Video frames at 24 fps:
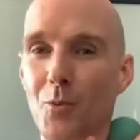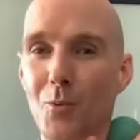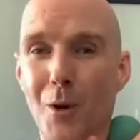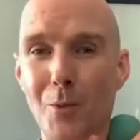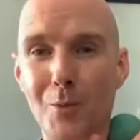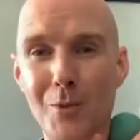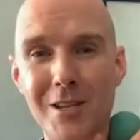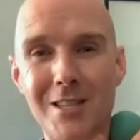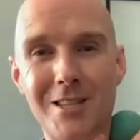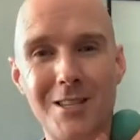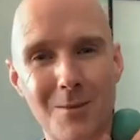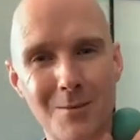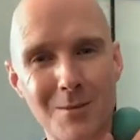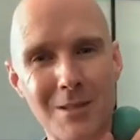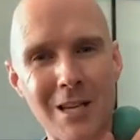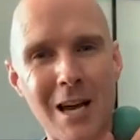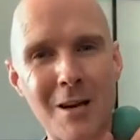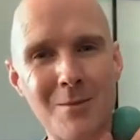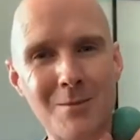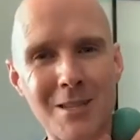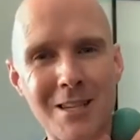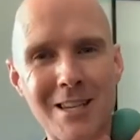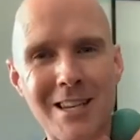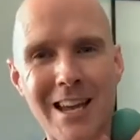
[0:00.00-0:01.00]
we
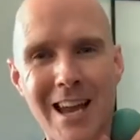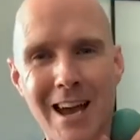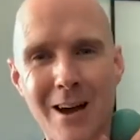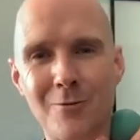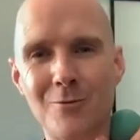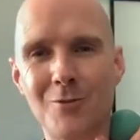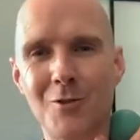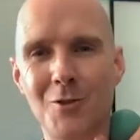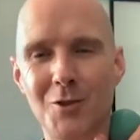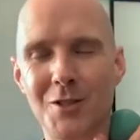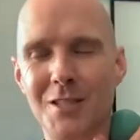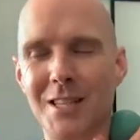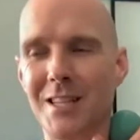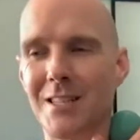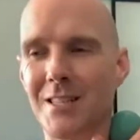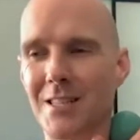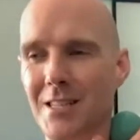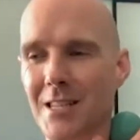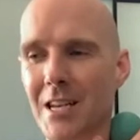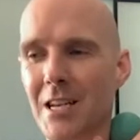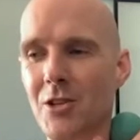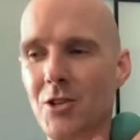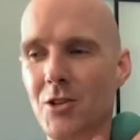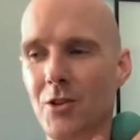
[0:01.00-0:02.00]
sometimes encounter
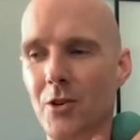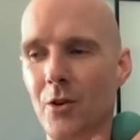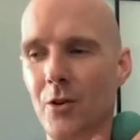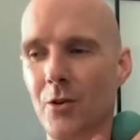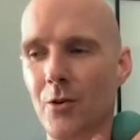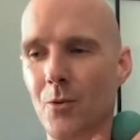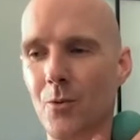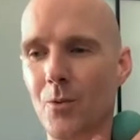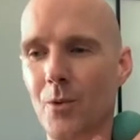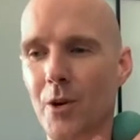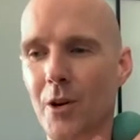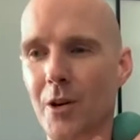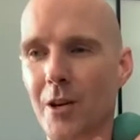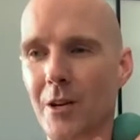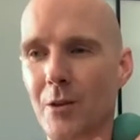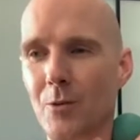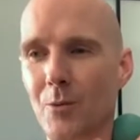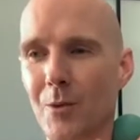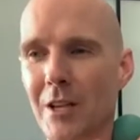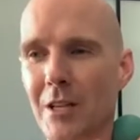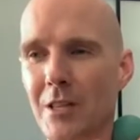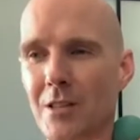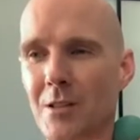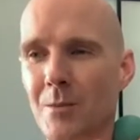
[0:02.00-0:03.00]
sensation,
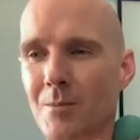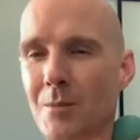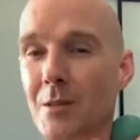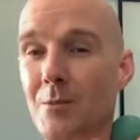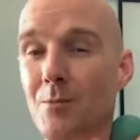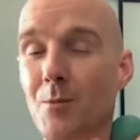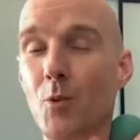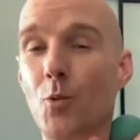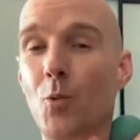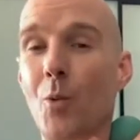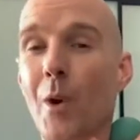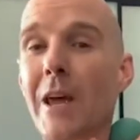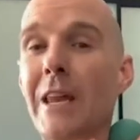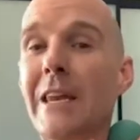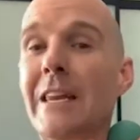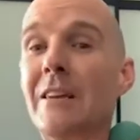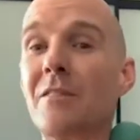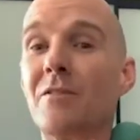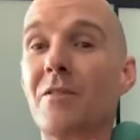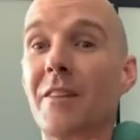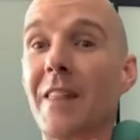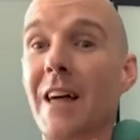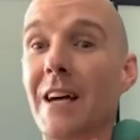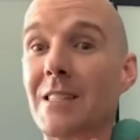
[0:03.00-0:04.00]
we can sometimes be waiting
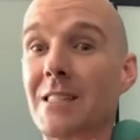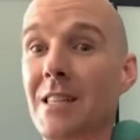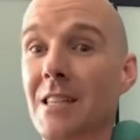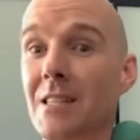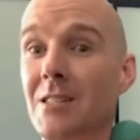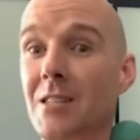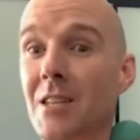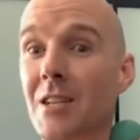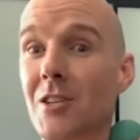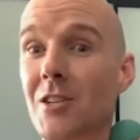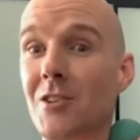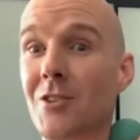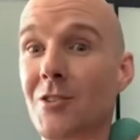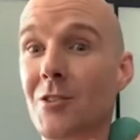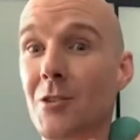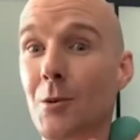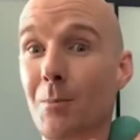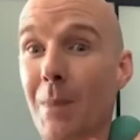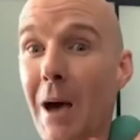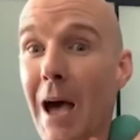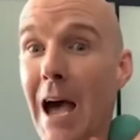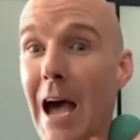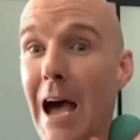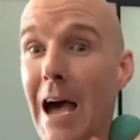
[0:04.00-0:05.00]
for that sensation to
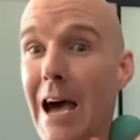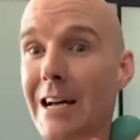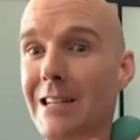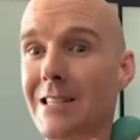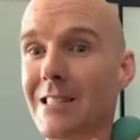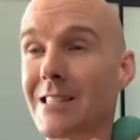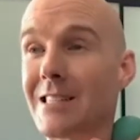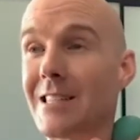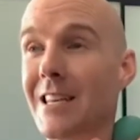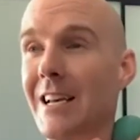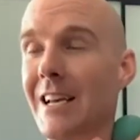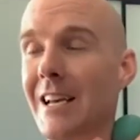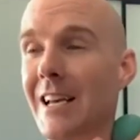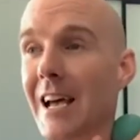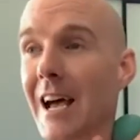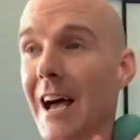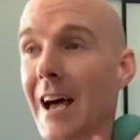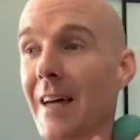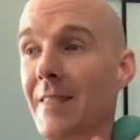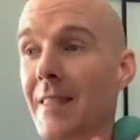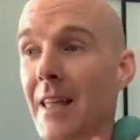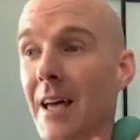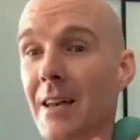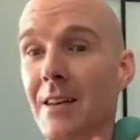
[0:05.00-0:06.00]
pass.
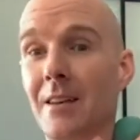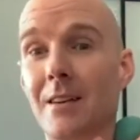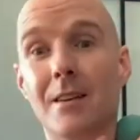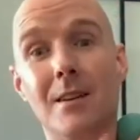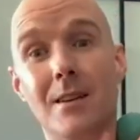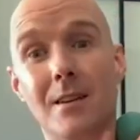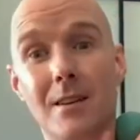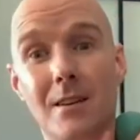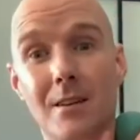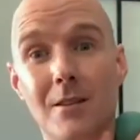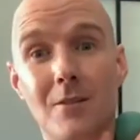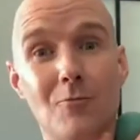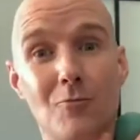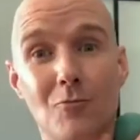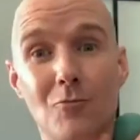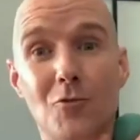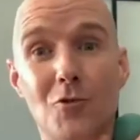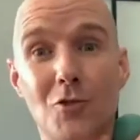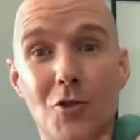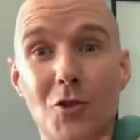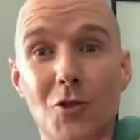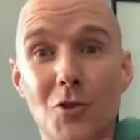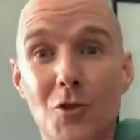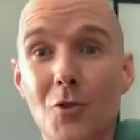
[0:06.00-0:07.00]
And then
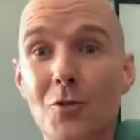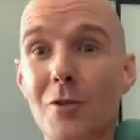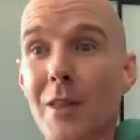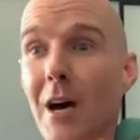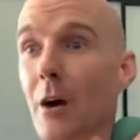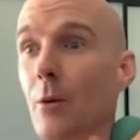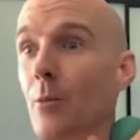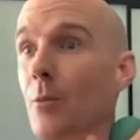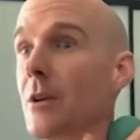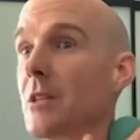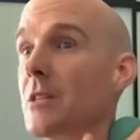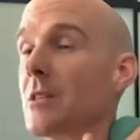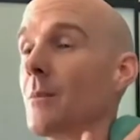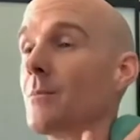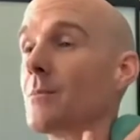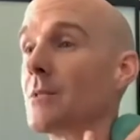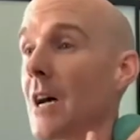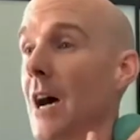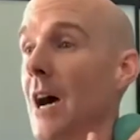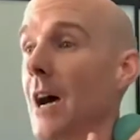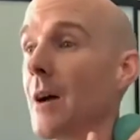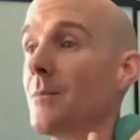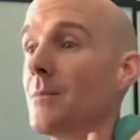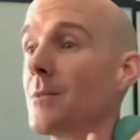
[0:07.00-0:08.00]
to do that, we
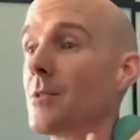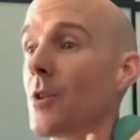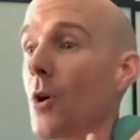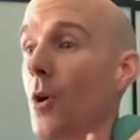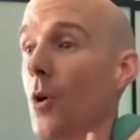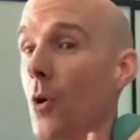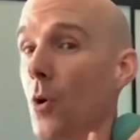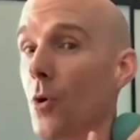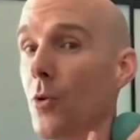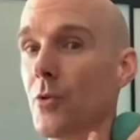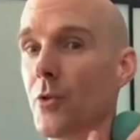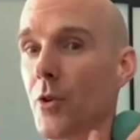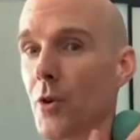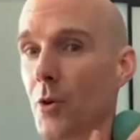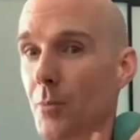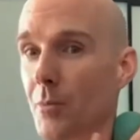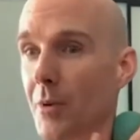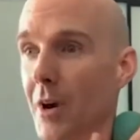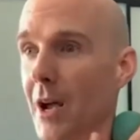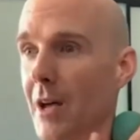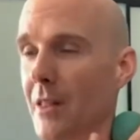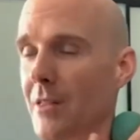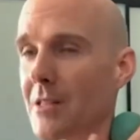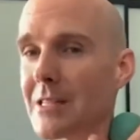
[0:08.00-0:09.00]
sometimes hold our
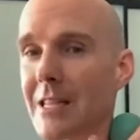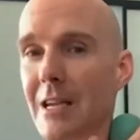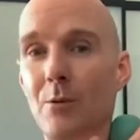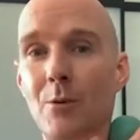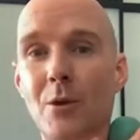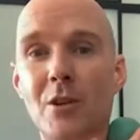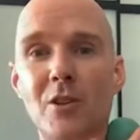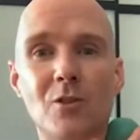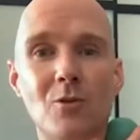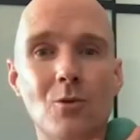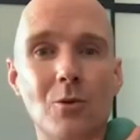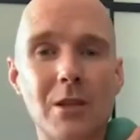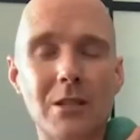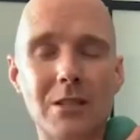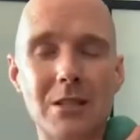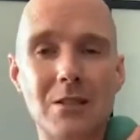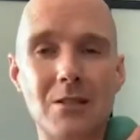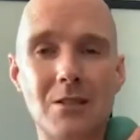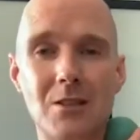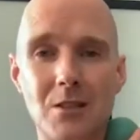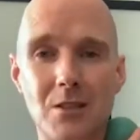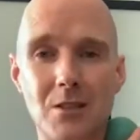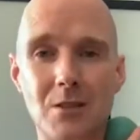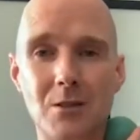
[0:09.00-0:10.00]
breath. It's like when
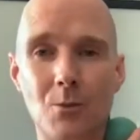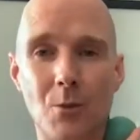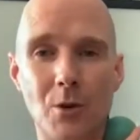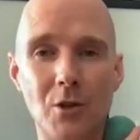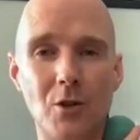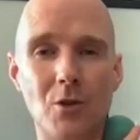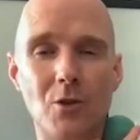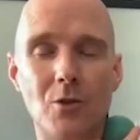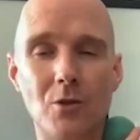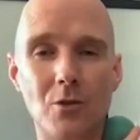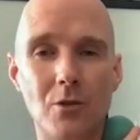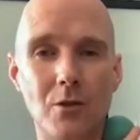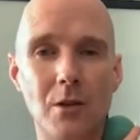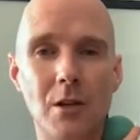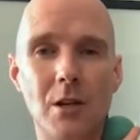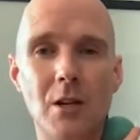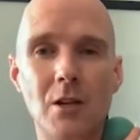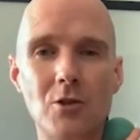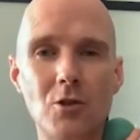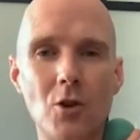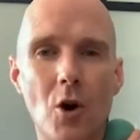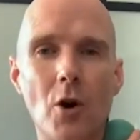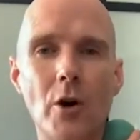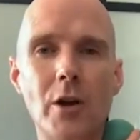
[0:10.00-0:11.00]
you're
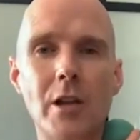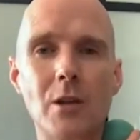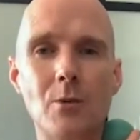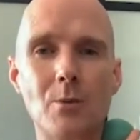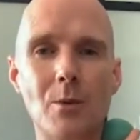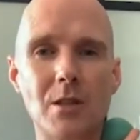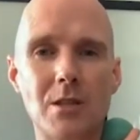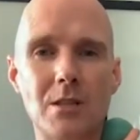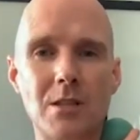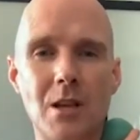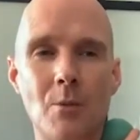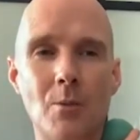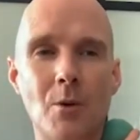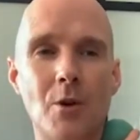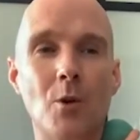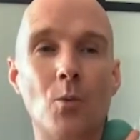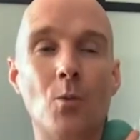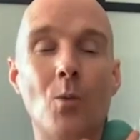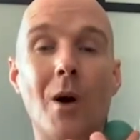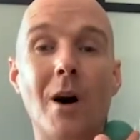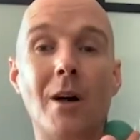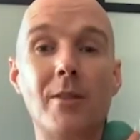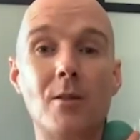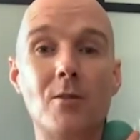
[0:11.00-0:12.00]
talking with someone and
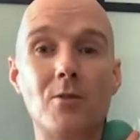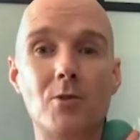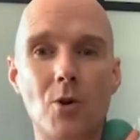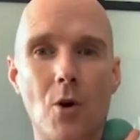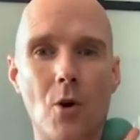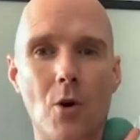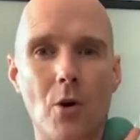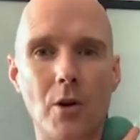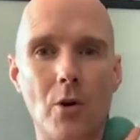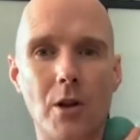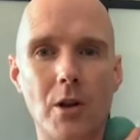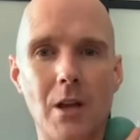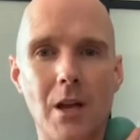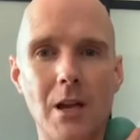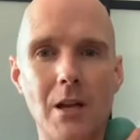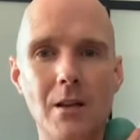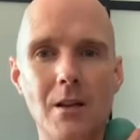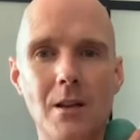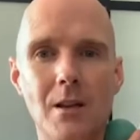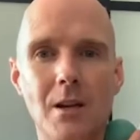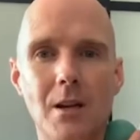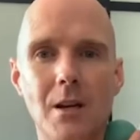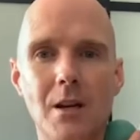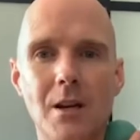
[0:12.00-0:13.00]
while they're
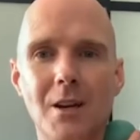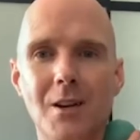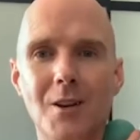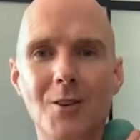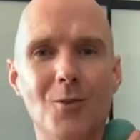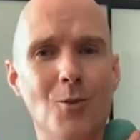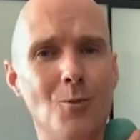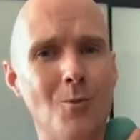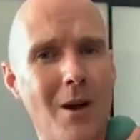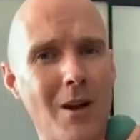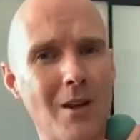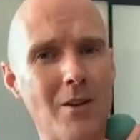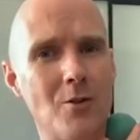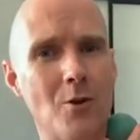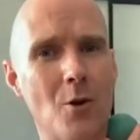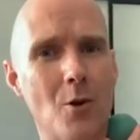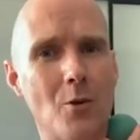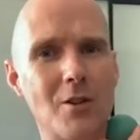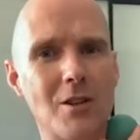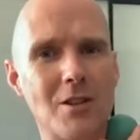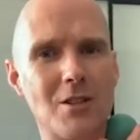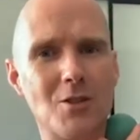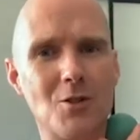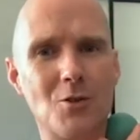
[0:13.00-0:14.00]
talking, you might
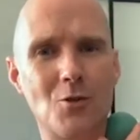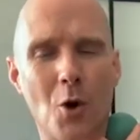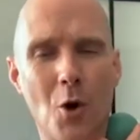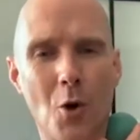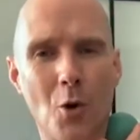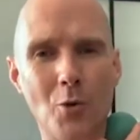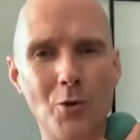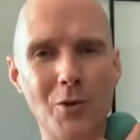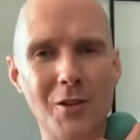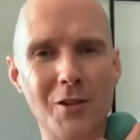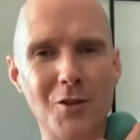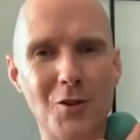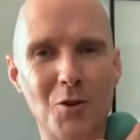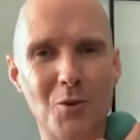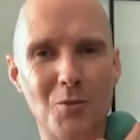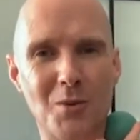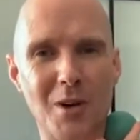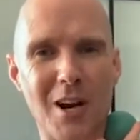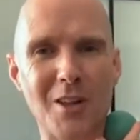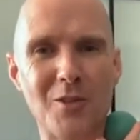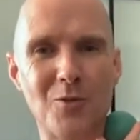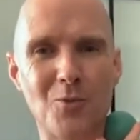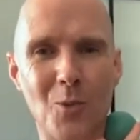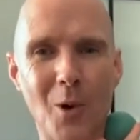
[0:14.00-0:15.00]
notice you're holding your
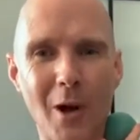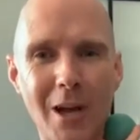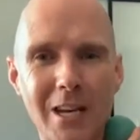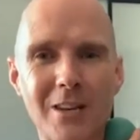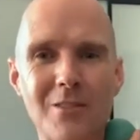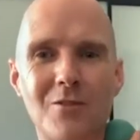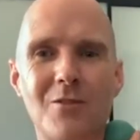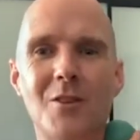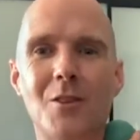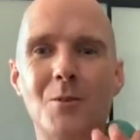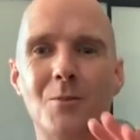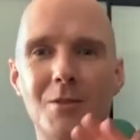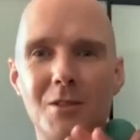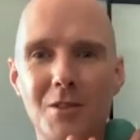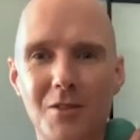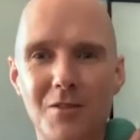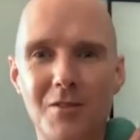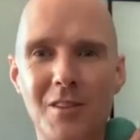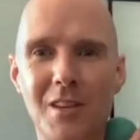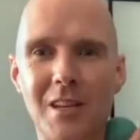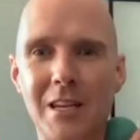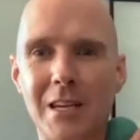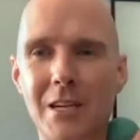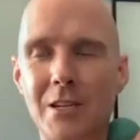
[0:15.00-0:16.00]
breath, waiting for them to
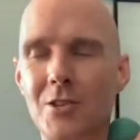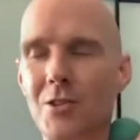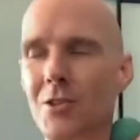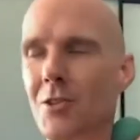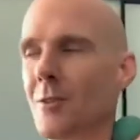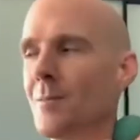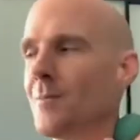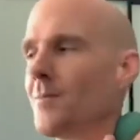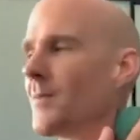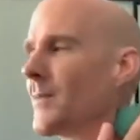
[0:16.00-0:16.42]
finish.